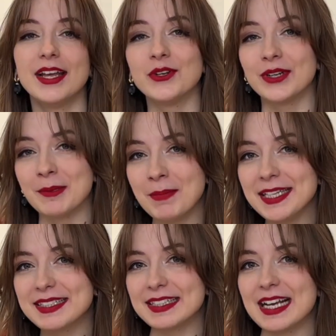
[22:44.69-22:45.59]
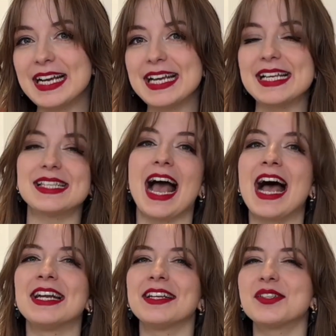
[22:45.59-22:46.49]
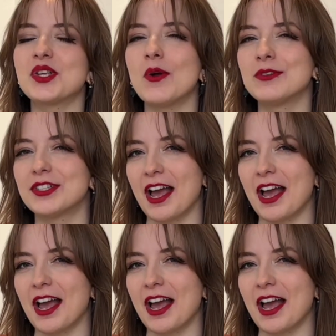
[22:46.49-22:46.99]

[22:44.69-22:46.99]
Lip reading: Your amygdala is adding its own